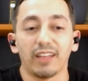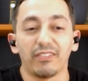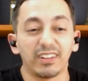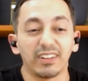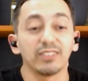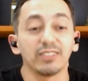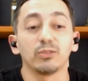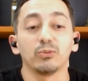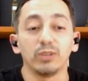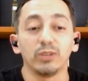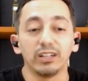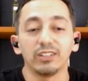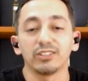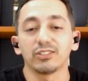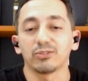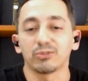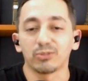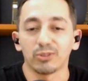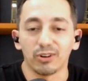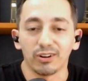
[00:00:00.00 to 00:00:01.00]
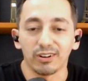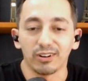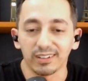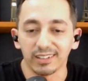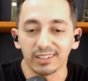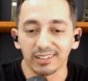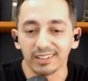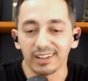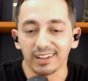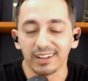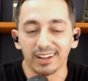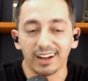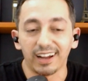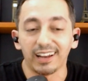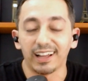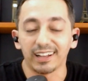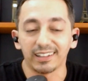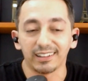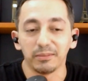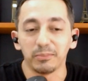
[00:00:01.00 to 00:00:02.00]
It is really strong, and I
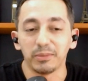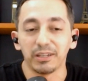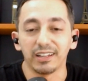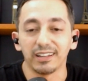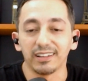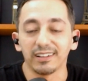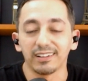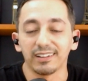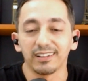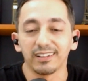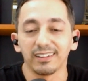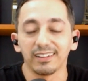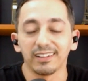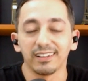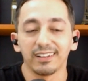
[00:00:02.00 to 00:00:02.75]
like the meaning.